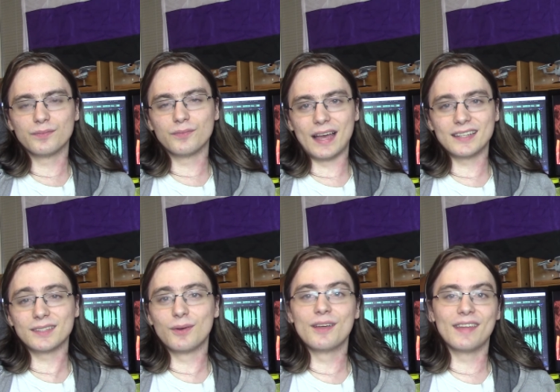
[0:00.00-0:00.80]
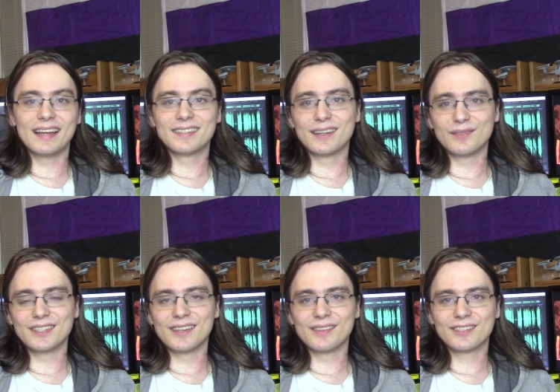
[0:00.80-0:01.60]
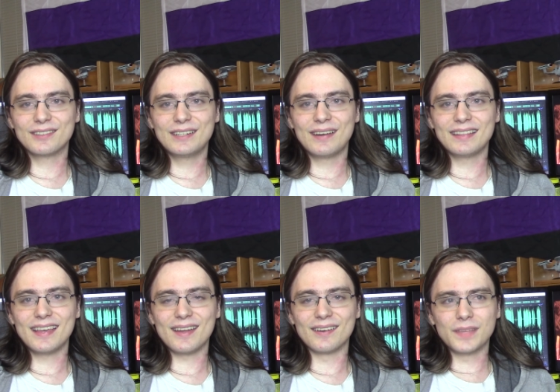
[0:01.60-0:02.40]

that stuff is on the screen right there.